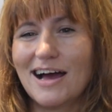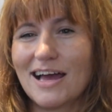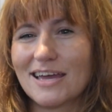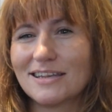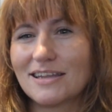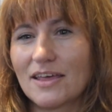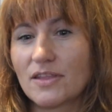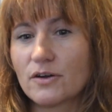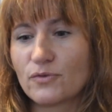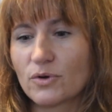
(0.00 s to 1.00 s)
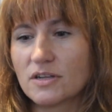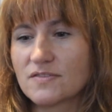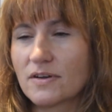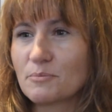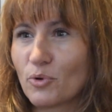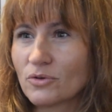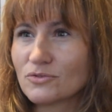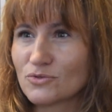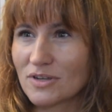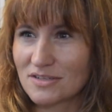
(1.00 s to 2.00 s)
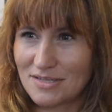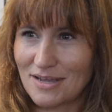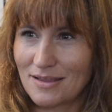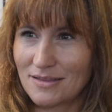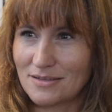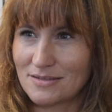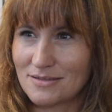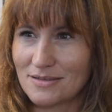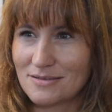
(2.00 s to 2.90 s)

and, and therefore it is very important to understand this